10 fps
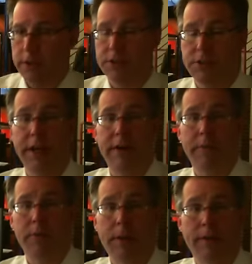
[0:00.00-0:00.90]
Good
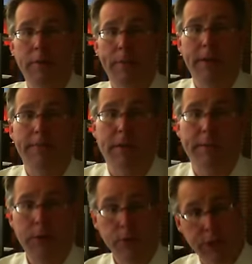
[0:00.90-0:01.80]
Saturday morning, everybody,
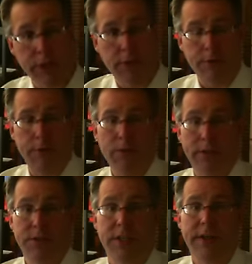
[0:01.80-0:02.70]
from the News Channel 3
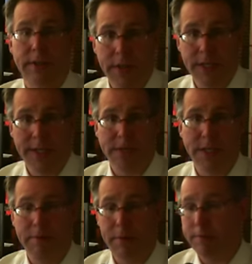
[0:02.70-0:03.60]
Weather Center in
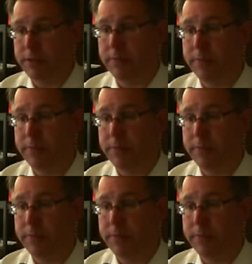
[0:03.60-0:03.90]
downtown Memphis.